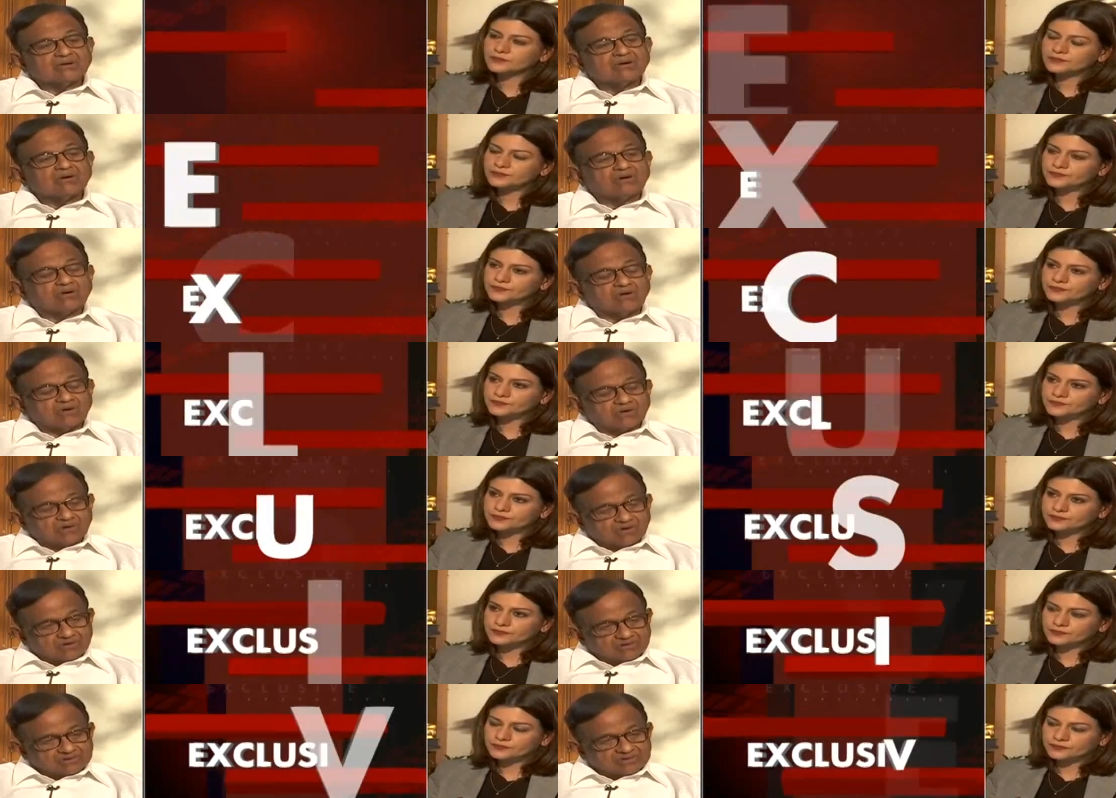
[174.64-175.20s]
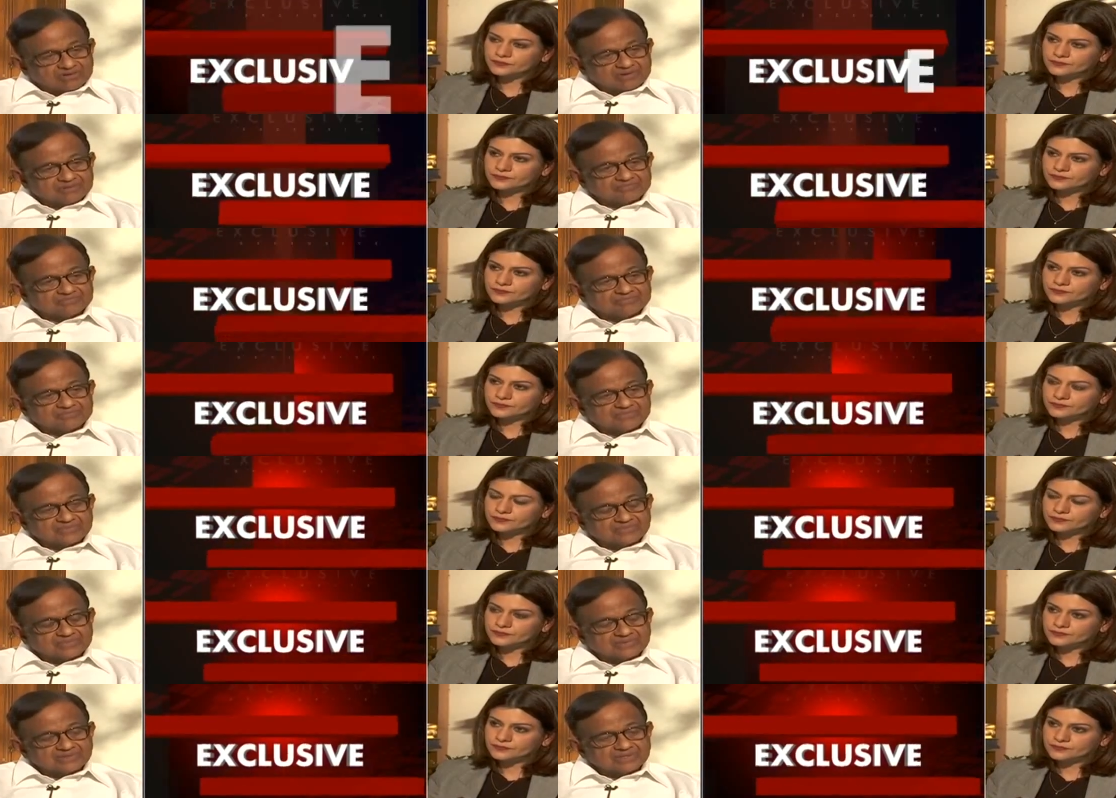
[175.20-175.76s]
Speaker 1: or
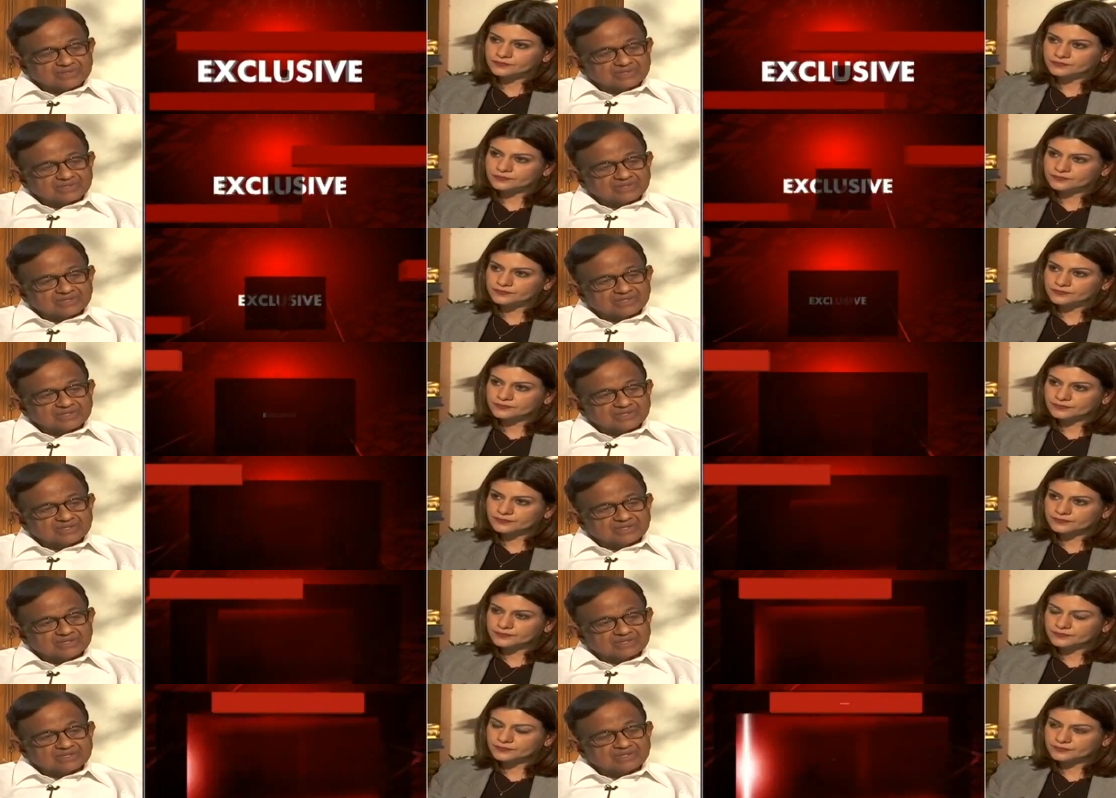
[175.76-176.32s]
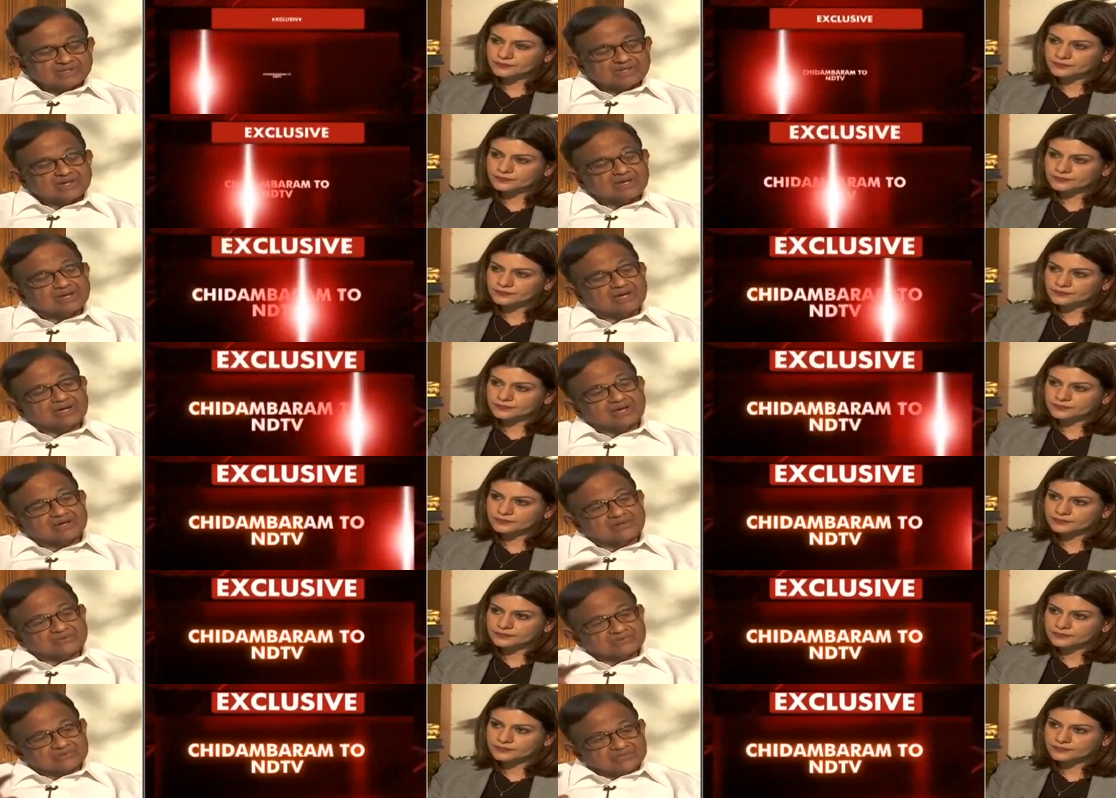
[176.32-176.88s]

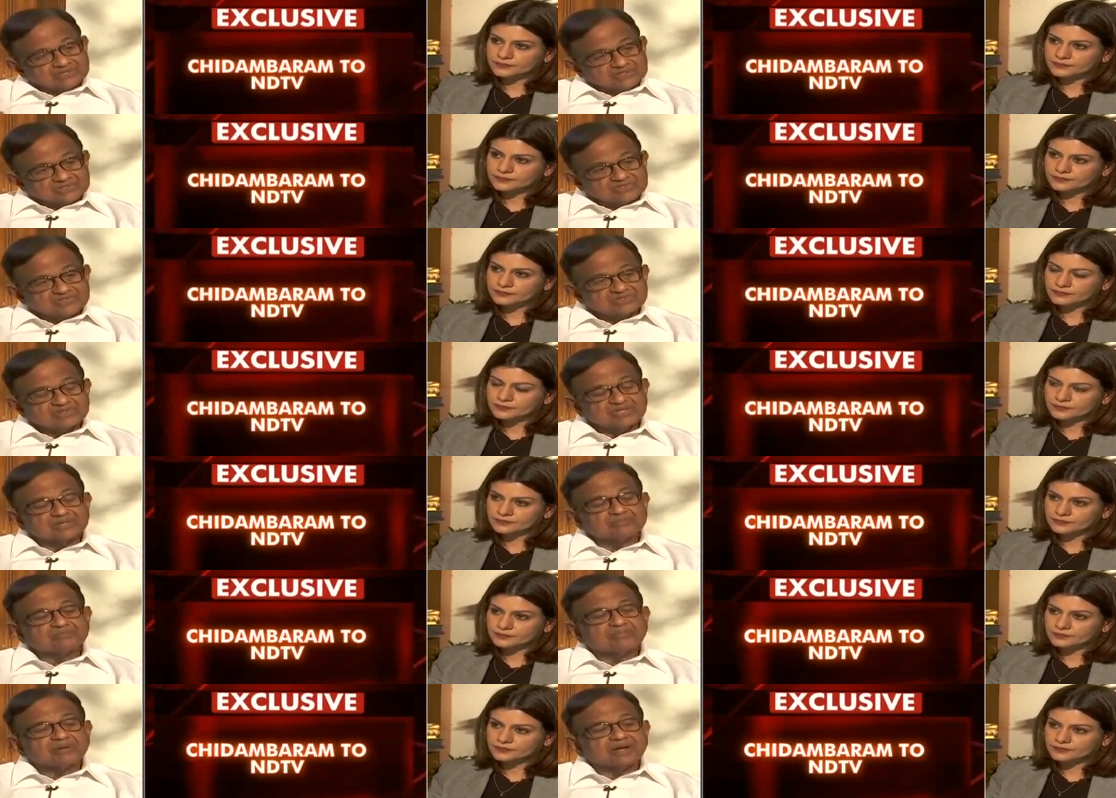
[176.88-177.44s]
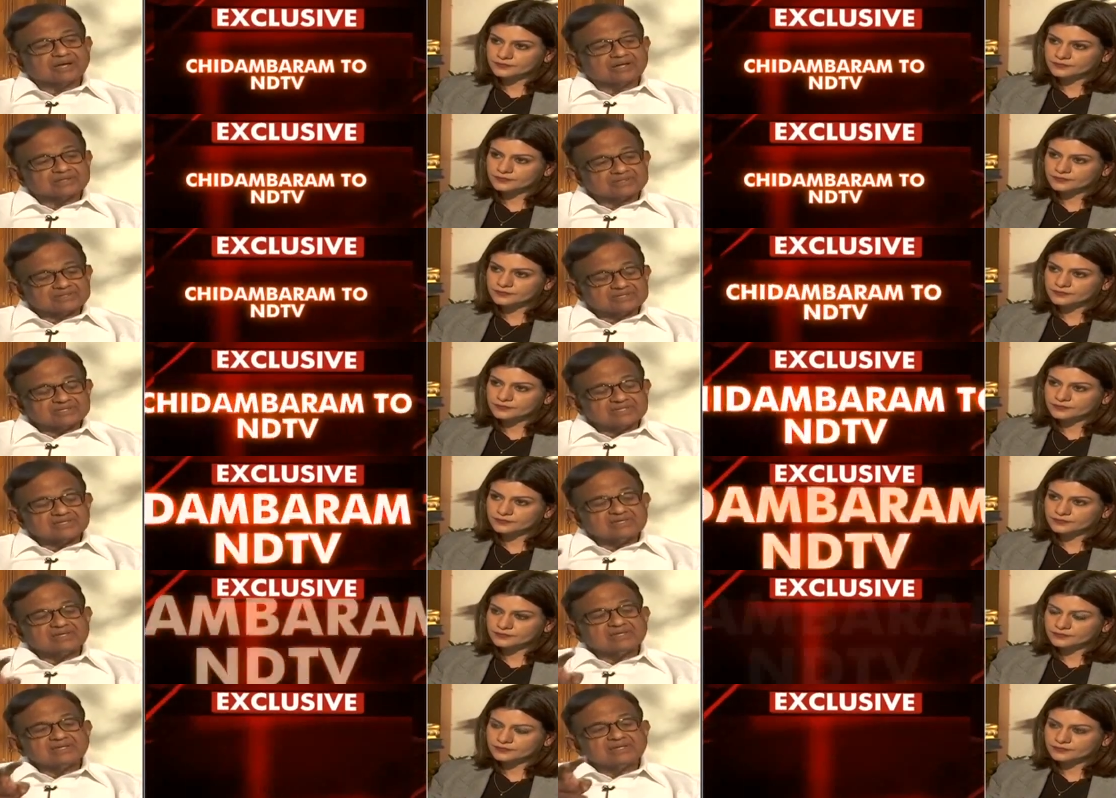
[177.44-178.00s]
a regional
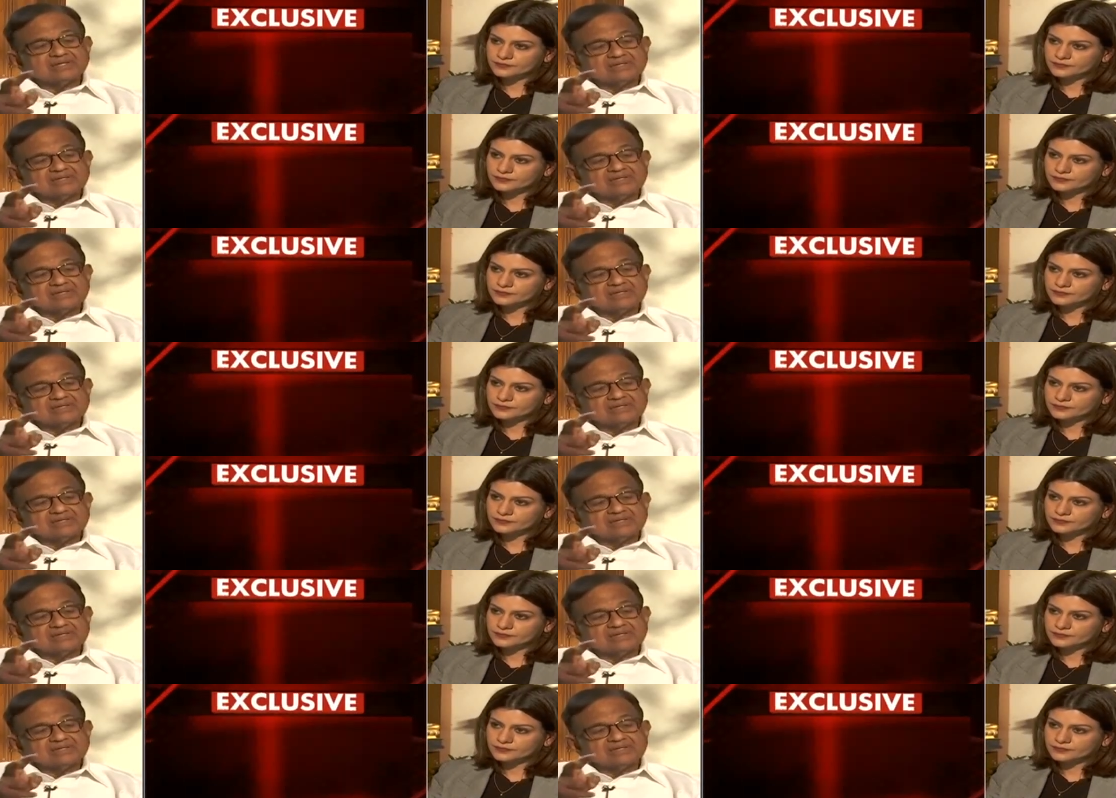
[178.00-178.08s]
party